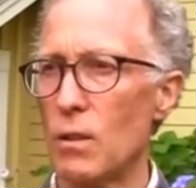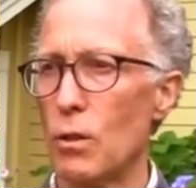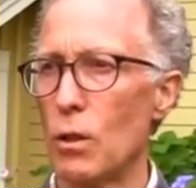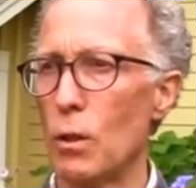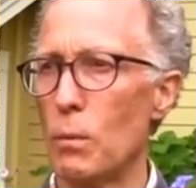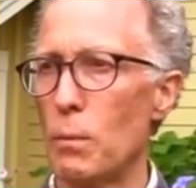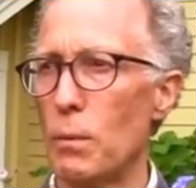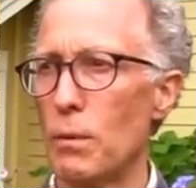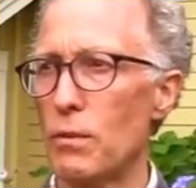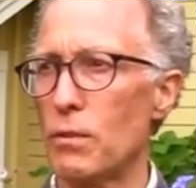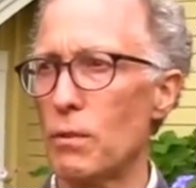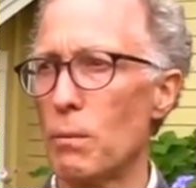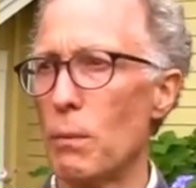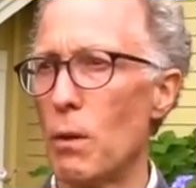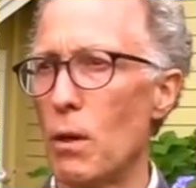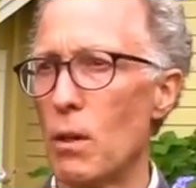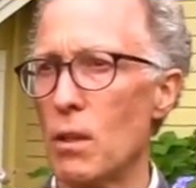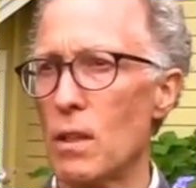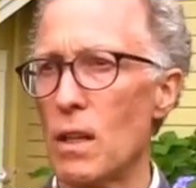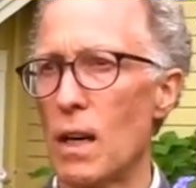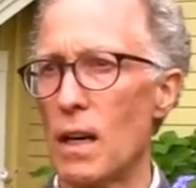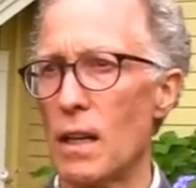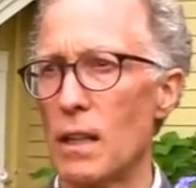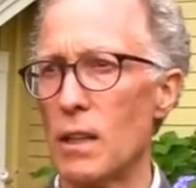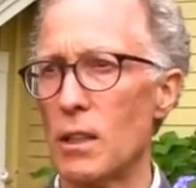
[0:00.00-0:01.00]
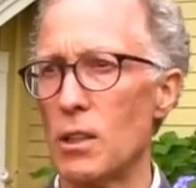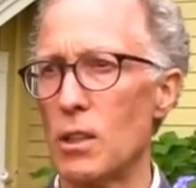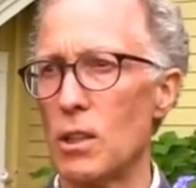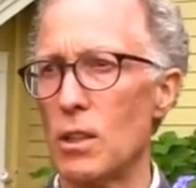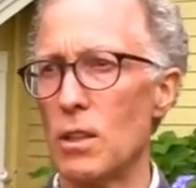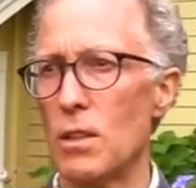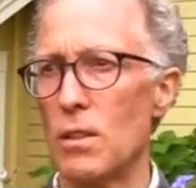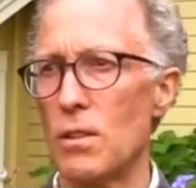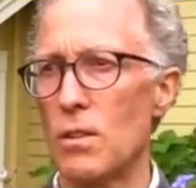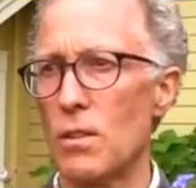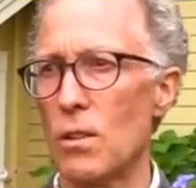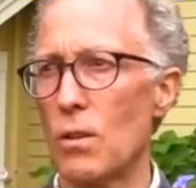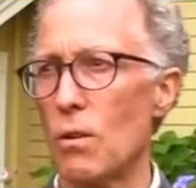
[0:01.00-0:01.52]
group of small
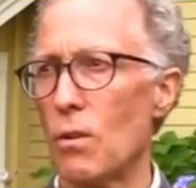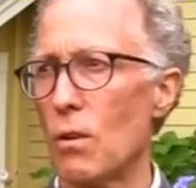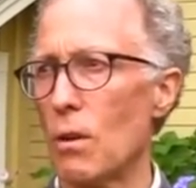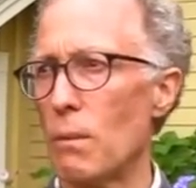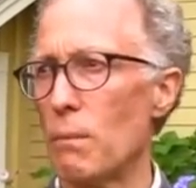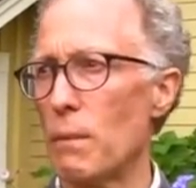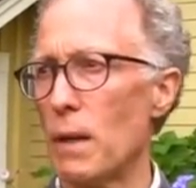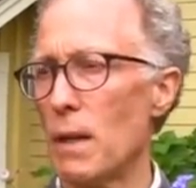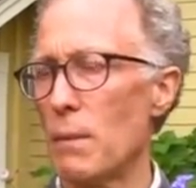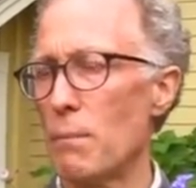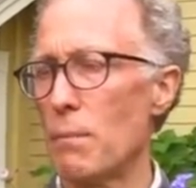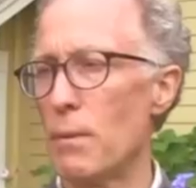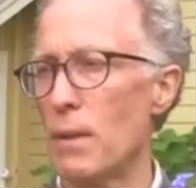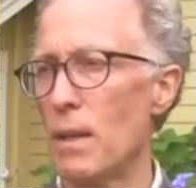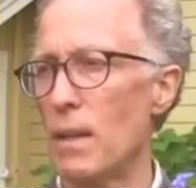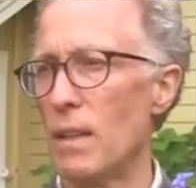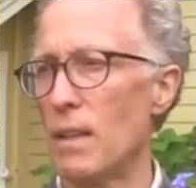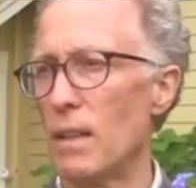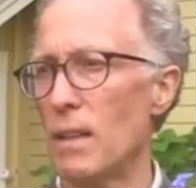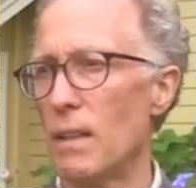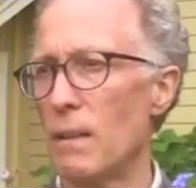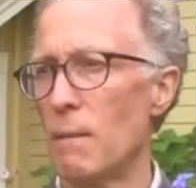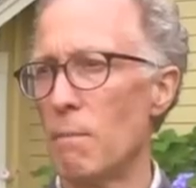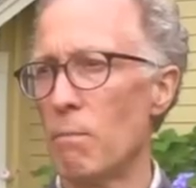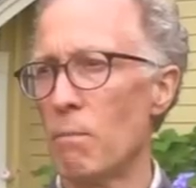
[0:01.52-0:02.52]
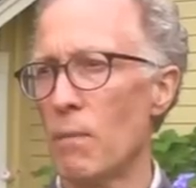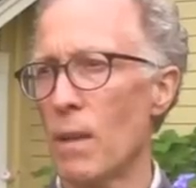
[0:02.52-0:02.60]
cottages or it might be a